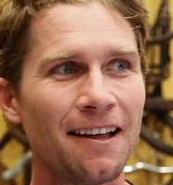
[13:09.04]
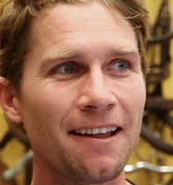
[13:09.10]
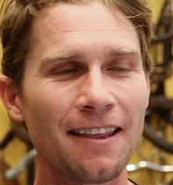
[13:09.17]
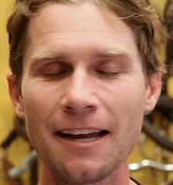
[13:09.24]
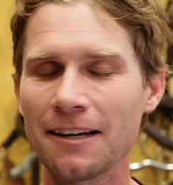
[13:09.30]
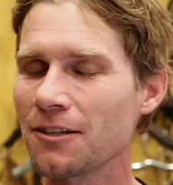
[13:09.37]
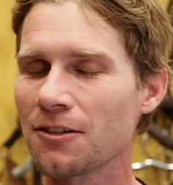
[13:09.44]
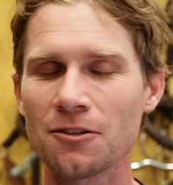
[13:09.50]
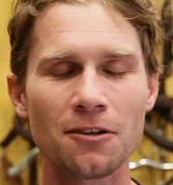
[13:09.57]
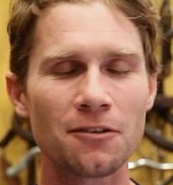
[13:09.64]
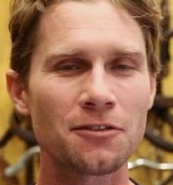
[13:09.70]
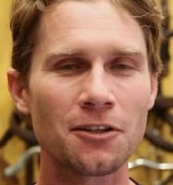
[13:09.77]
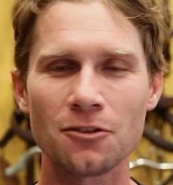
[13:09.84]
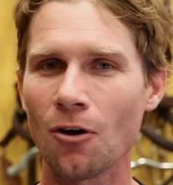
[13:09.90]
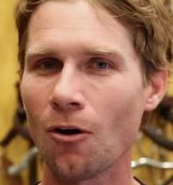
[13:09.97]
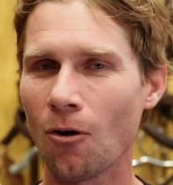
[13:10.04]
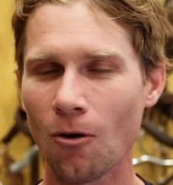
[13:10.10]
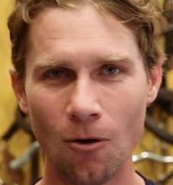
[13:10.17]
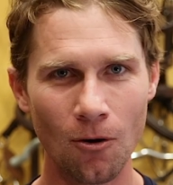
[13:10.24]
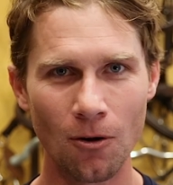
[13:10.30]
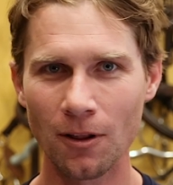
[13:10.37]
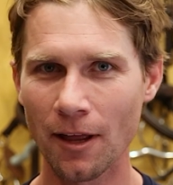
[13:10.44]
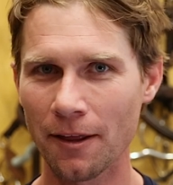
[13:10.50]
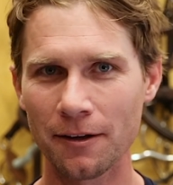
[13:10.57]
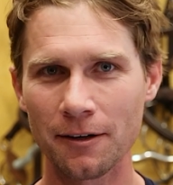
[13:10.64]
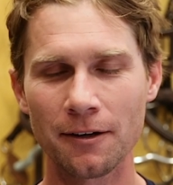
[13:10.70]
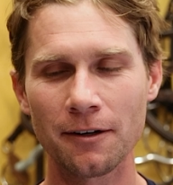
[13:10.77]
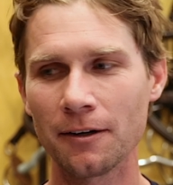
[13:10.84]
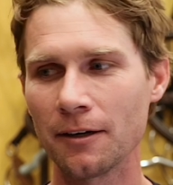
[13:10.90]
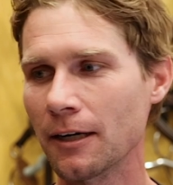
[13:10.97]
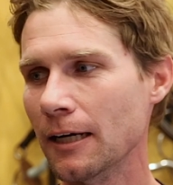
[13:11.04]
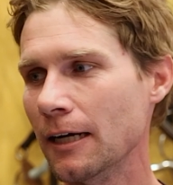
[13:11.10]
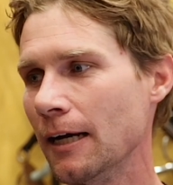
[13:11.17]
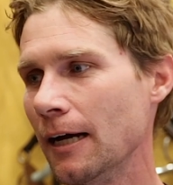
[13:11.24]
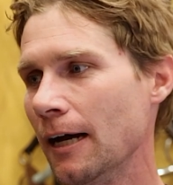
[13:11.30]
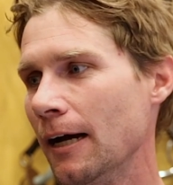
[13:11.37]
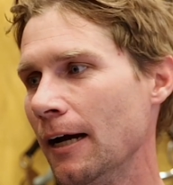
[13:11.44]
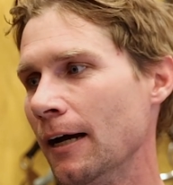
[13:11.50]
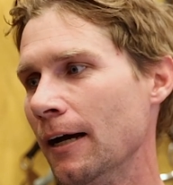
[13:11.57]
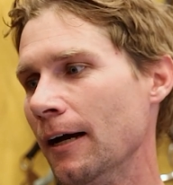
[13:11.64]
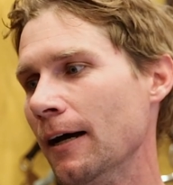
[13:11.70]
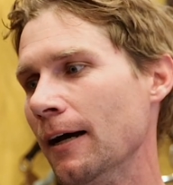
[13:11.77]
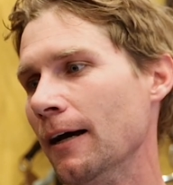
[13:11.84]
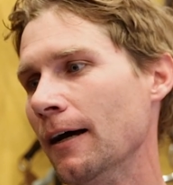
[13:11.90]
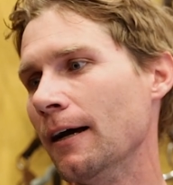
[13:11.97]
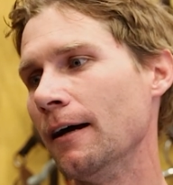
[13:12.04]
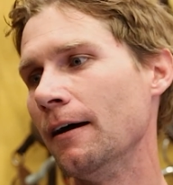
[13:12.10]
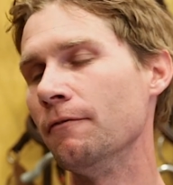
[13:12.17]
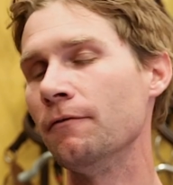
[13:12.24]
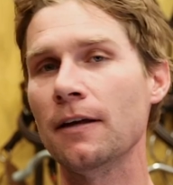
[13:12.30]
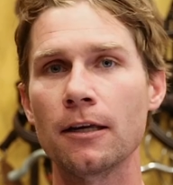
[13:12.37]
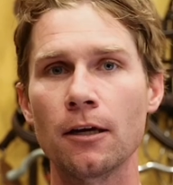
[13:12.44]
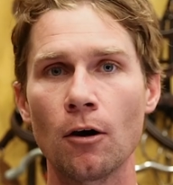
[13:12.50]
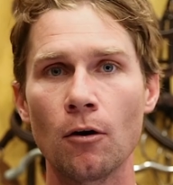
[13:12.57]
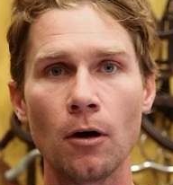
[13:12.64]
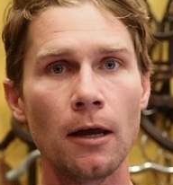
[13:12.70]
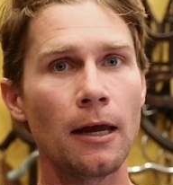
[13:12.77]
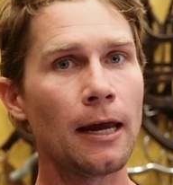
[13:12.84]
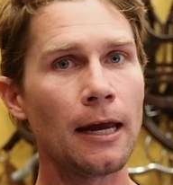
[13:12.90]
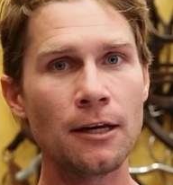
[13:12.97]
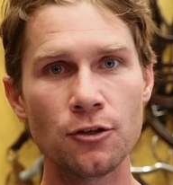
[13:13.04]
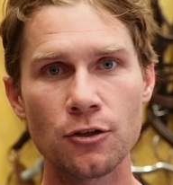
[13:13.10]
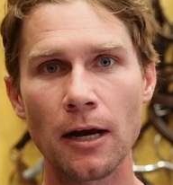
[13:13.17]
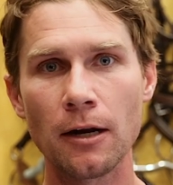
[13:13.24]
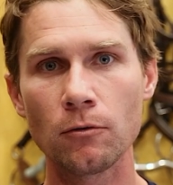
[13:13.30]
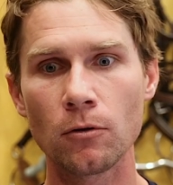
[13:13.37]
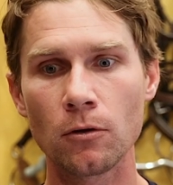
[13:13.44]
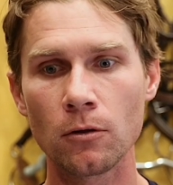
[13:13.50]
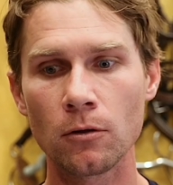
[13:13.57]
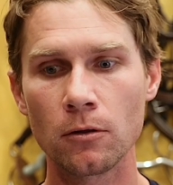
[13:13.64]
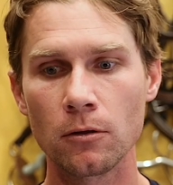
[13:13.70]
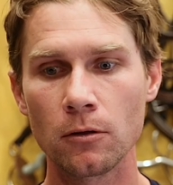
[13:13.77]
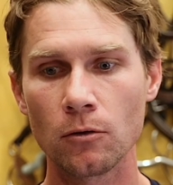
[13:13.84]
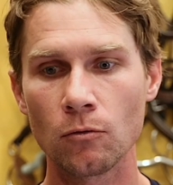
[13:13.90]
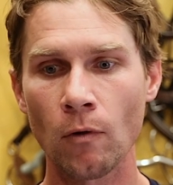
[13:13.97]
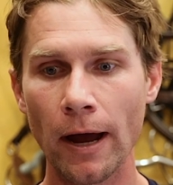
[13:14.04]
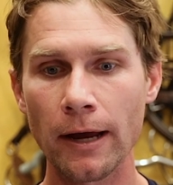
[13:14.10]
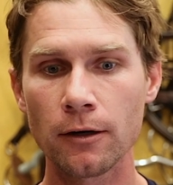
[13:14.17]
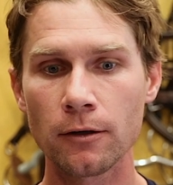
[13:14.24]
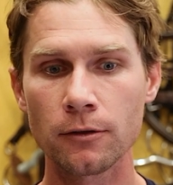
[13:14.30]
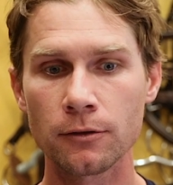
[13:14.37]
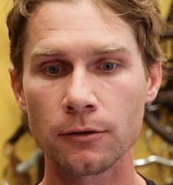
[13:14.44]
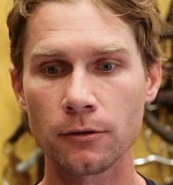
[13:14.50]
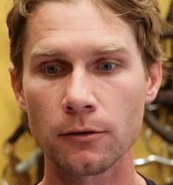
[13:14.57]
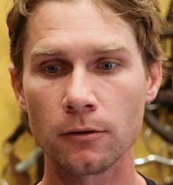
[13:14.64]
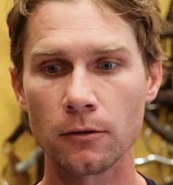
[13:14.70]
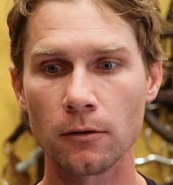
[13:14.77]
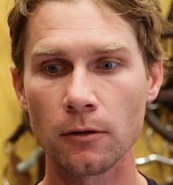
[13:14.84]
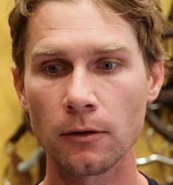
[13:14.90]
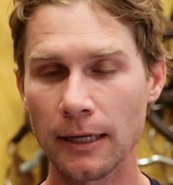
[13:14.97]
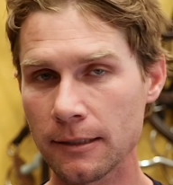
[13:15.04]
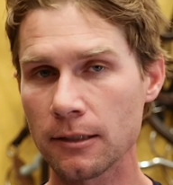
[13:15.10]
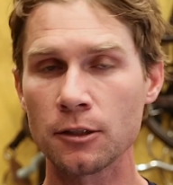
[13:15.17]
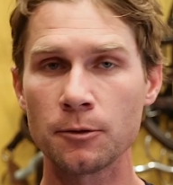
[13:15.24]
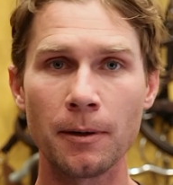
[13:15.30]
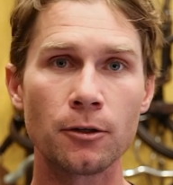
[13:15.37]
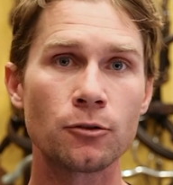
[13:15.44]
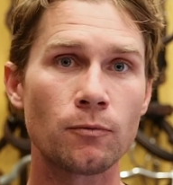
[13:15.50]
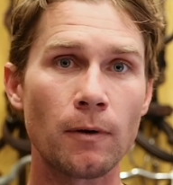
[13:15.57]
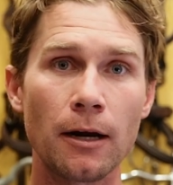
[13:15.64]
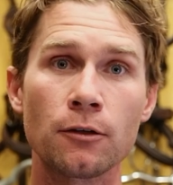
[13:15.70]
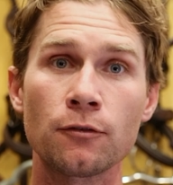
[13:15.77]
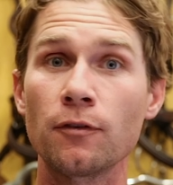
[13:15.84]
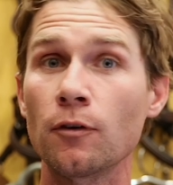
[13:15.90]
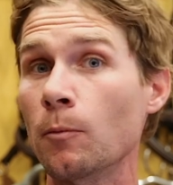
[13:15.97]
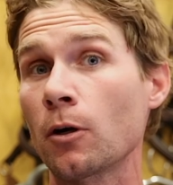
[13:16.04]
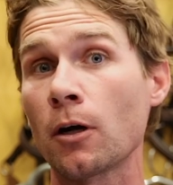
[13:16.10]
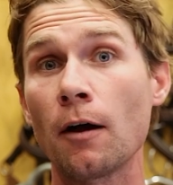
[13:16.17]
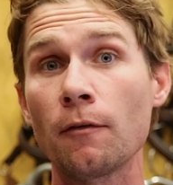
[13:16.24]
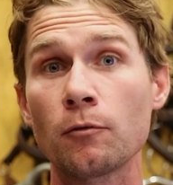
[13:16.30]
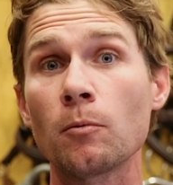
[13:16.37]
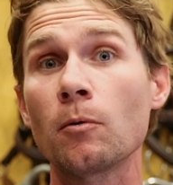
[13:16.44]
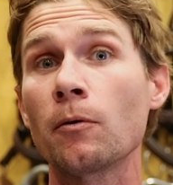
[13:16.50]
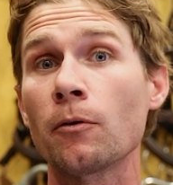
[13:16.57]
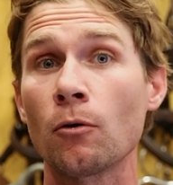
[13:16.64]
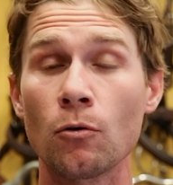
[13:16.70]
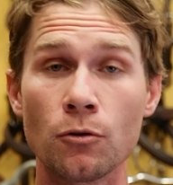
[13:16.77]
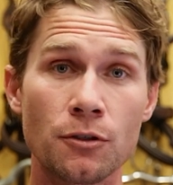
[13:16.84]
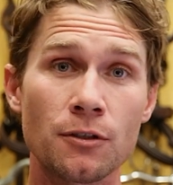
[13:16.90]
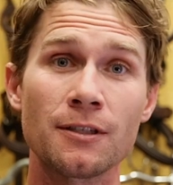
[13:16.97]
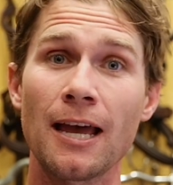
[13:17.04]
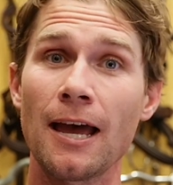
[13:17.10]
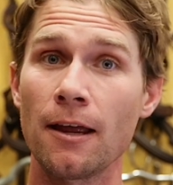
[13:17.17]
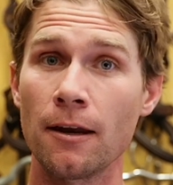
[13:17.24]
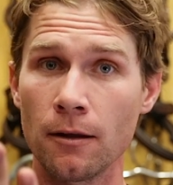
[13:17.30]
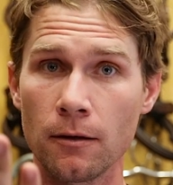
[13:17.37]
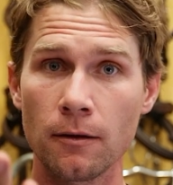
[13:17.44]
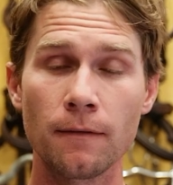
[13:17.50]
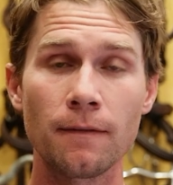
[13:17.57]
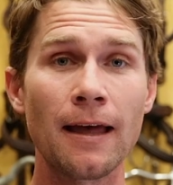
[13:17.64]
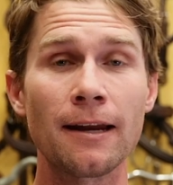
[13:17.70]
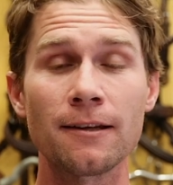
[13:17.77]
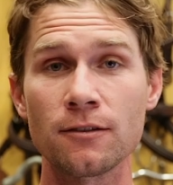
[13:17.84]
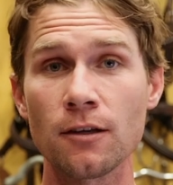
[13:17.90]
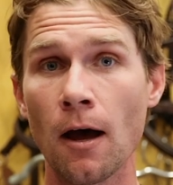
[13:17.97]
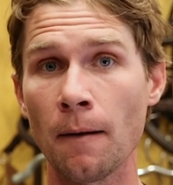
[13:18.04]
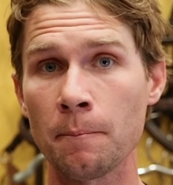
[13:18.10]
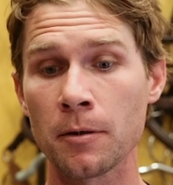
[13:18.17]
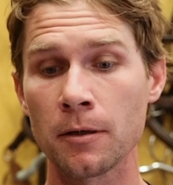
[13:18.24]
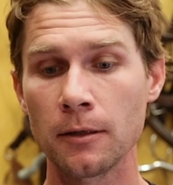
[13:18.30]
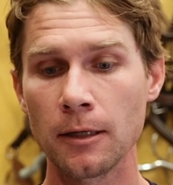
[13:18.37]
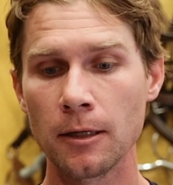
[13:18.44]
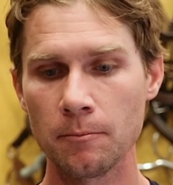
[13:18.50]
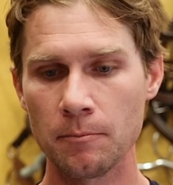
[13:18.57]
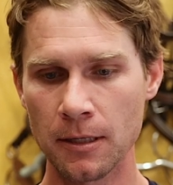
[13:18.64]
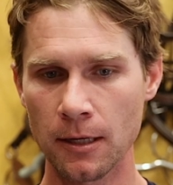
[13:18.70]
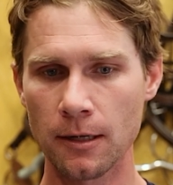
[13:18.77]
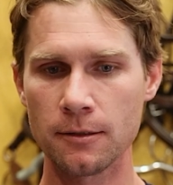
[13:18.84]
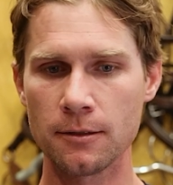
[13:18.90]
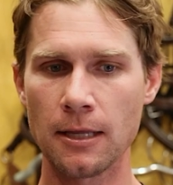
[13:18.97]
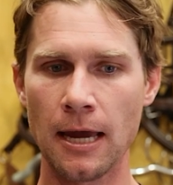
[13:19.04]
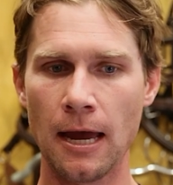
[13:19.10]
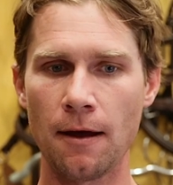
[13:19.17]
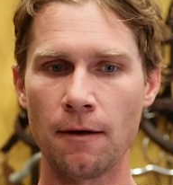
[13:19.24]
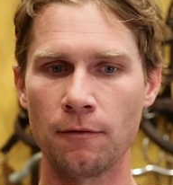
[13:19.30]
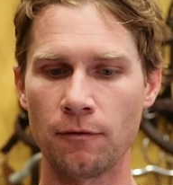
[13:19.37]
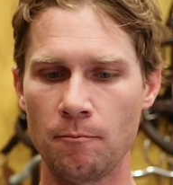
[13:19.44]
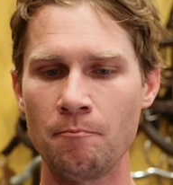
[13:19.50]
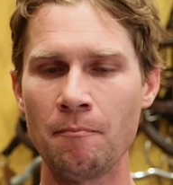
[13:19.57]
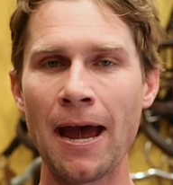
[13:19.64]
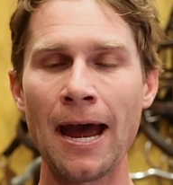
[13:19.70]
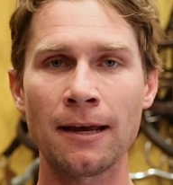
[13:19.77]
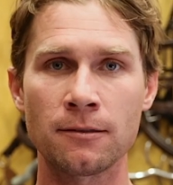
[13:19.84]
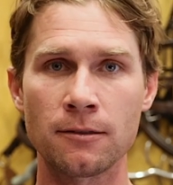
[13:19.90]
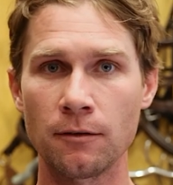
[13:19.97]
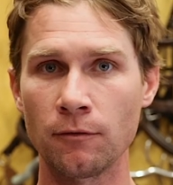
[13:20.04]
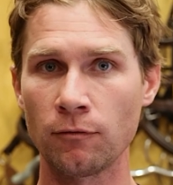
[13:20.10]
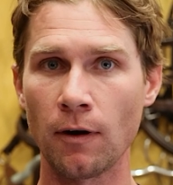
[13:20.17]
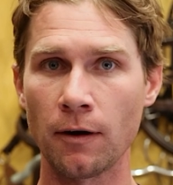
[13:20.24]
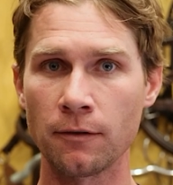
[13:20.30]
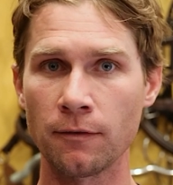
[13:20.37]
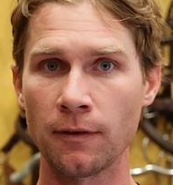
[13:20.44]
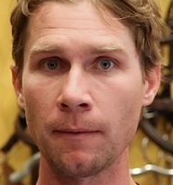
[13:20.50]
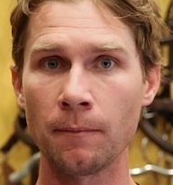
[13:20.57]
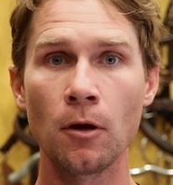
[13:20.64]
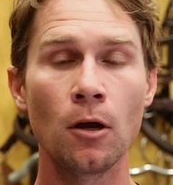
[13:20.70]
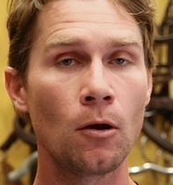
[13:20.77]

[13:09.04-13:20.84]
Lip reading: That deserves its whole other video. In general, less experienced riders feel more comfortable with a horse's head that is up because they have mass in front of them.